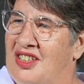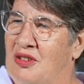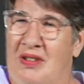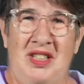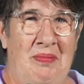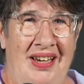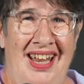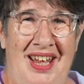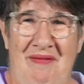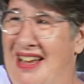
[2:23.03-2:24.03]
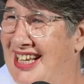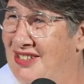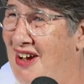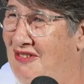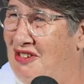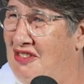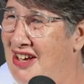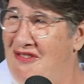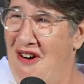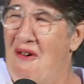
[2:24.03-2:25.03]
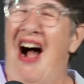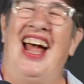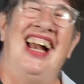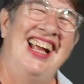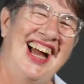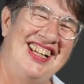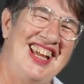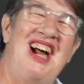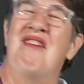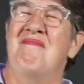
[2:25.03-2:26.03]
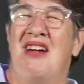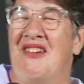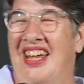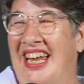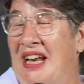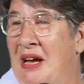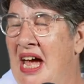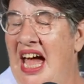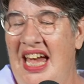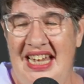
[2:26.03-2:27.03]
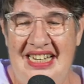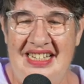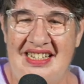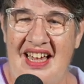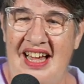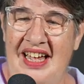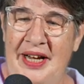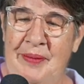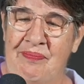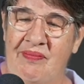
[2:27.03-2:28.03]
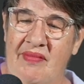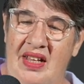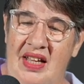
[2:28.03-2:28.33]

So what's my name? So I have to think for a while. Yeah, I'm Marianne, and I'm